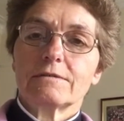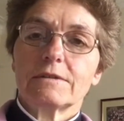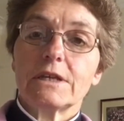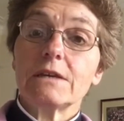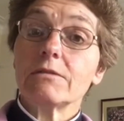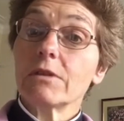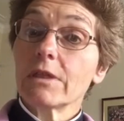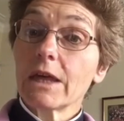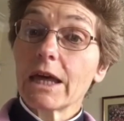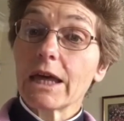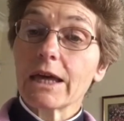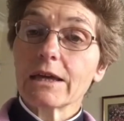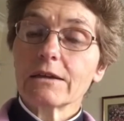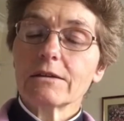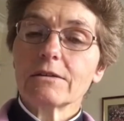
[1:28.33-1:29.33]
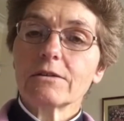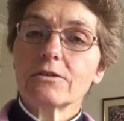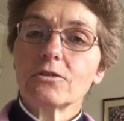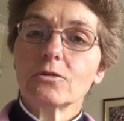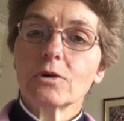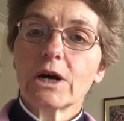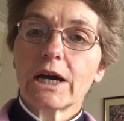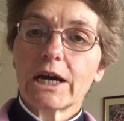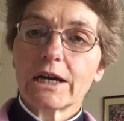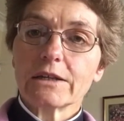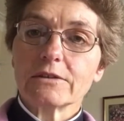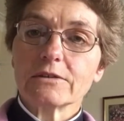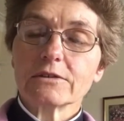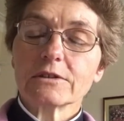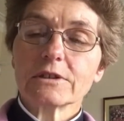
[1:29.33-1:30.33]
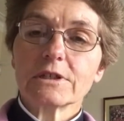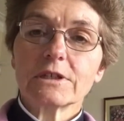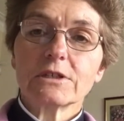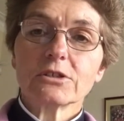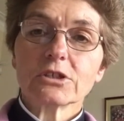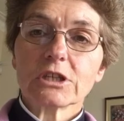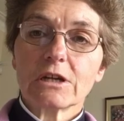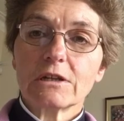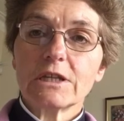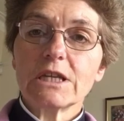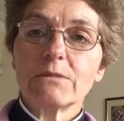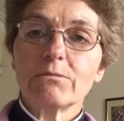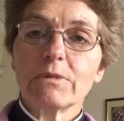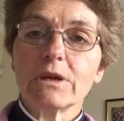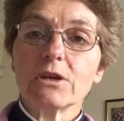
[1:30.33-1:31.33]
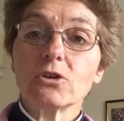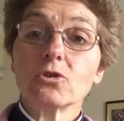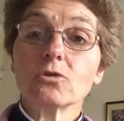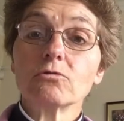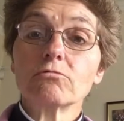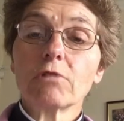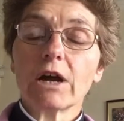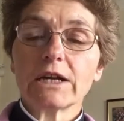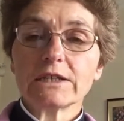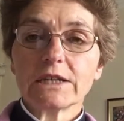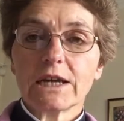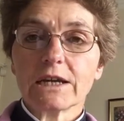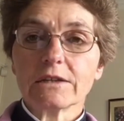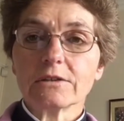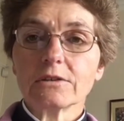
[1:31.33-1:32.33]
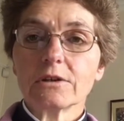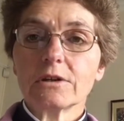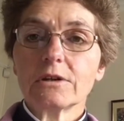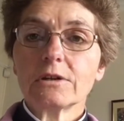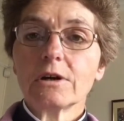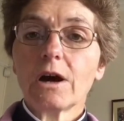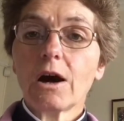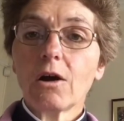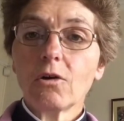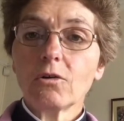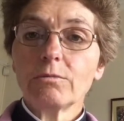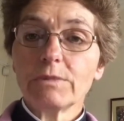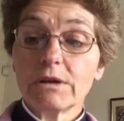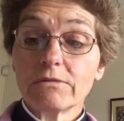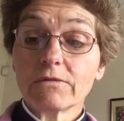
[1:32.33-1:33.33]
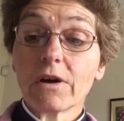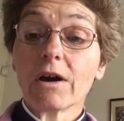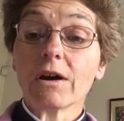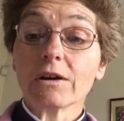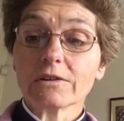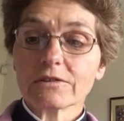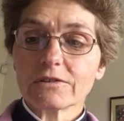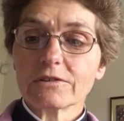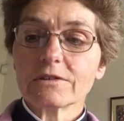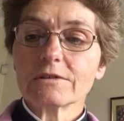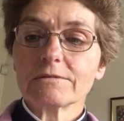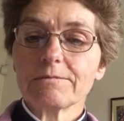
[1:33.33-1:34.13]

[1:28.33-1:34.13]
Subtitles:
Even there, your hand shall lead me, your right hand hold me fast.